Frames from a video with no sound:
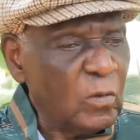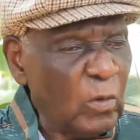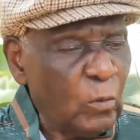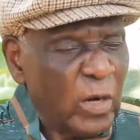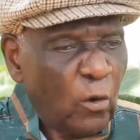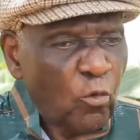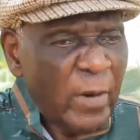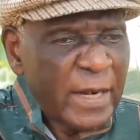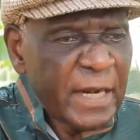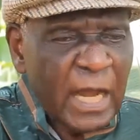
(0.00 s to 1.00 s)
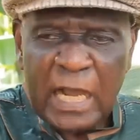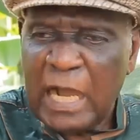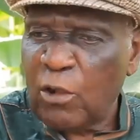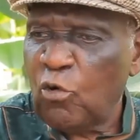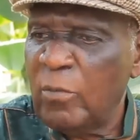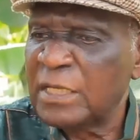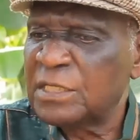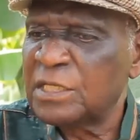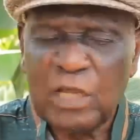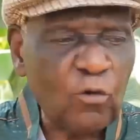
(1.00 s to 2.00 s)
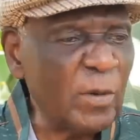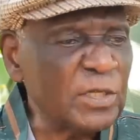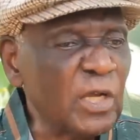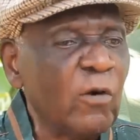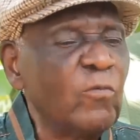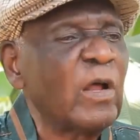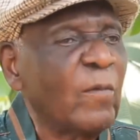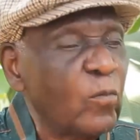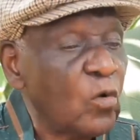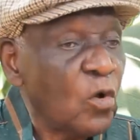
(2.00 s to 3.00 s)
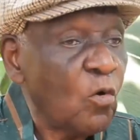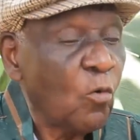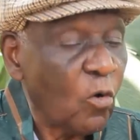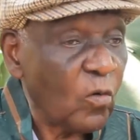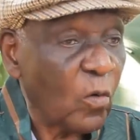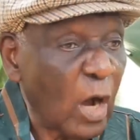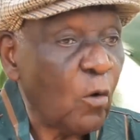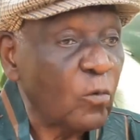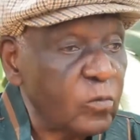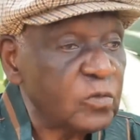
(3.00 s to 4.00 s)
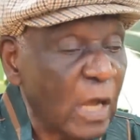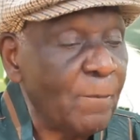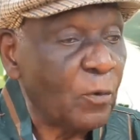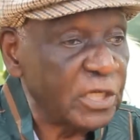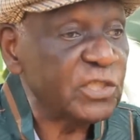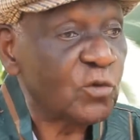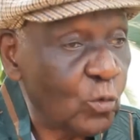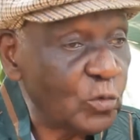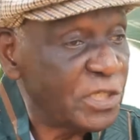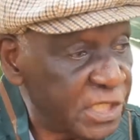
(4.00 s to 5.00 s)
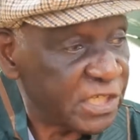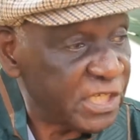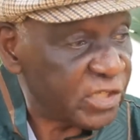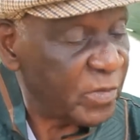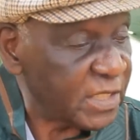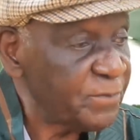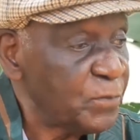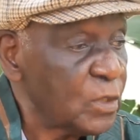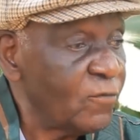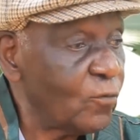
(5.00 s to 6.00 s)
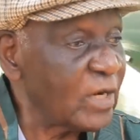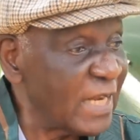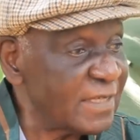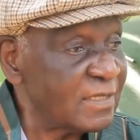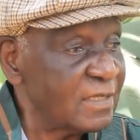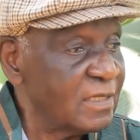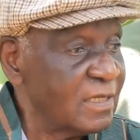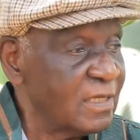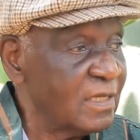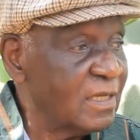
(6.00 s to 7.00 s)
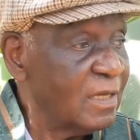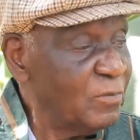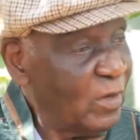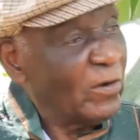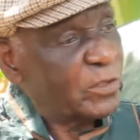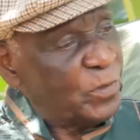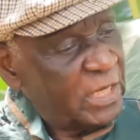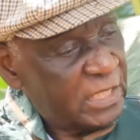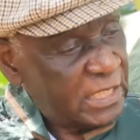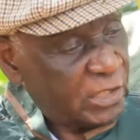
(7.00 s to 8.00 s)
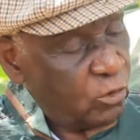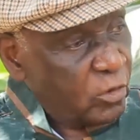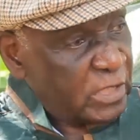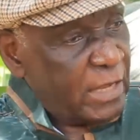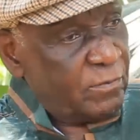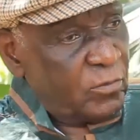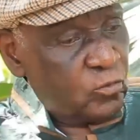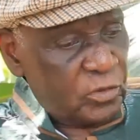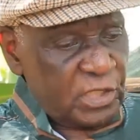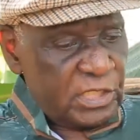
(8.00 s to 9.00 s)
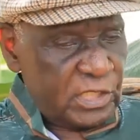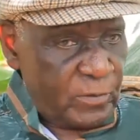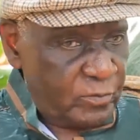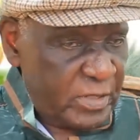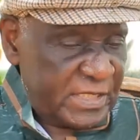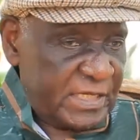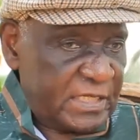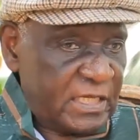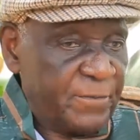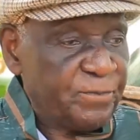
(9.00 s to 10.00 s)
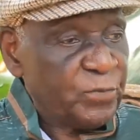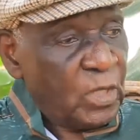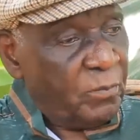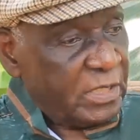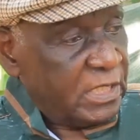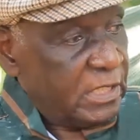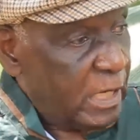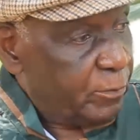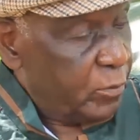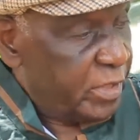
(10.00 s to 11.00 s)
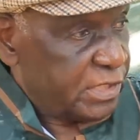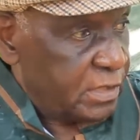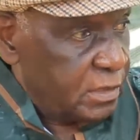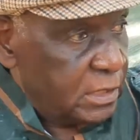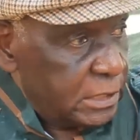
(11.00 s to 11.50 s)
Wakuba nanga, kuba chicha, kuba chingamula, how somebody is good in his instrument. For us, I was playing this long time, not this bass guitar, but the double bass.